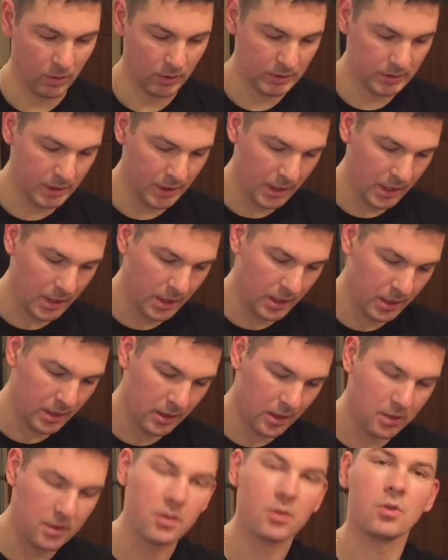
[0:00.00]
I was thinking
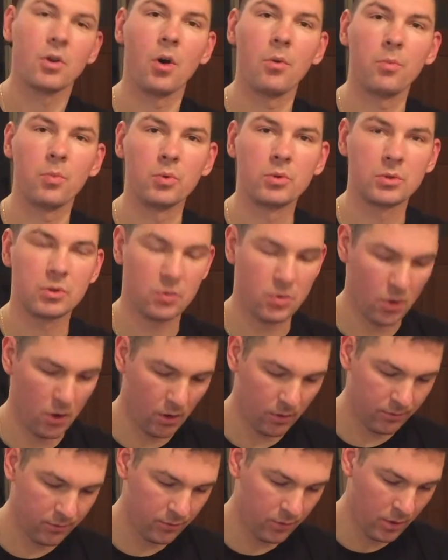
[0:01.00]
that the top would screw
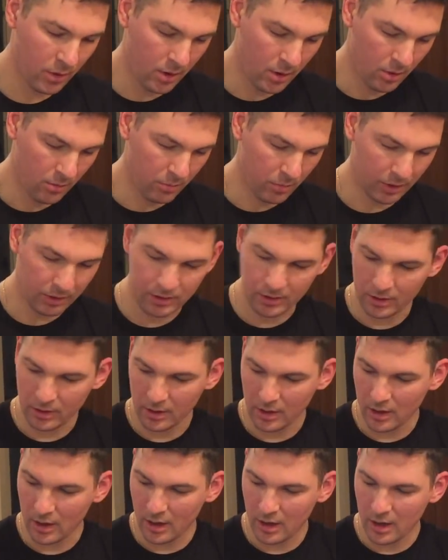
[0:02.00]
off, but
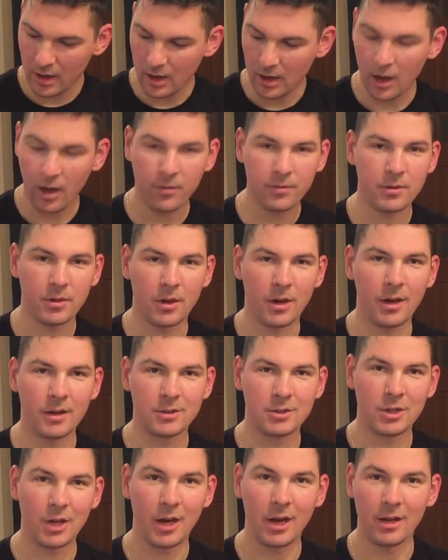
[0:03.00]
after I
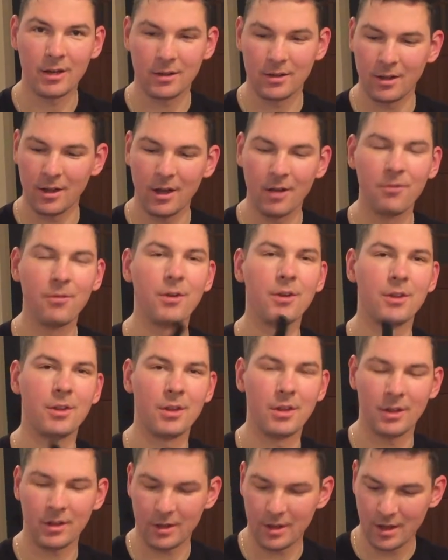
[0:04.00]
tried
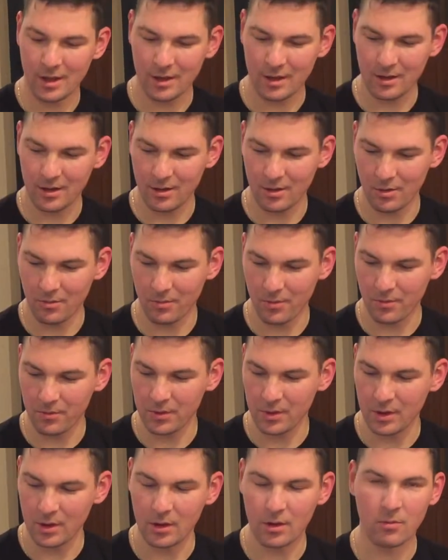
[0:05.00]
everything with
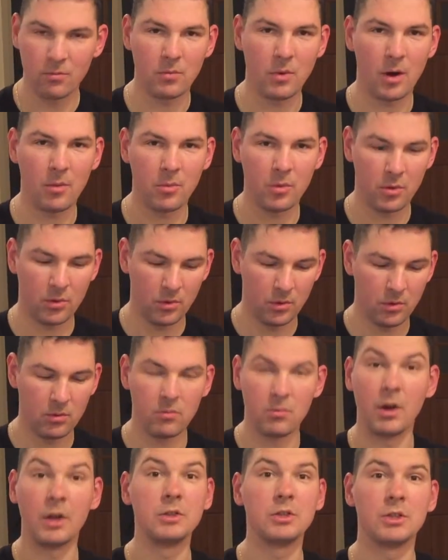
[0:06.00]
the rubber
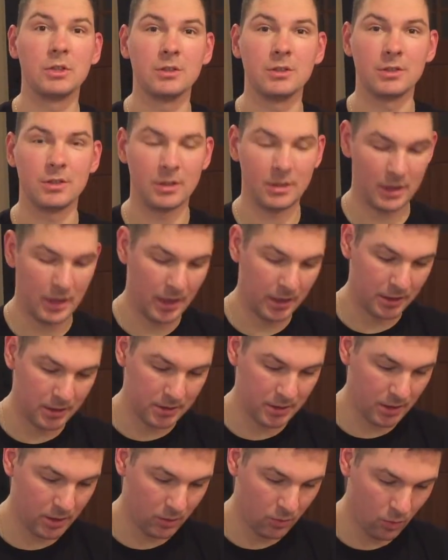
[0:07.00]
wrenches and it
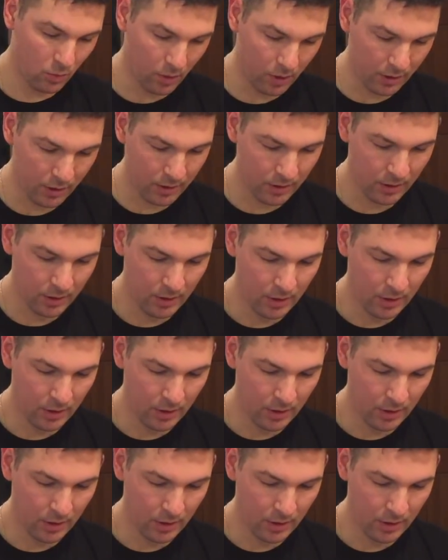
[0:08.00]
didn't work,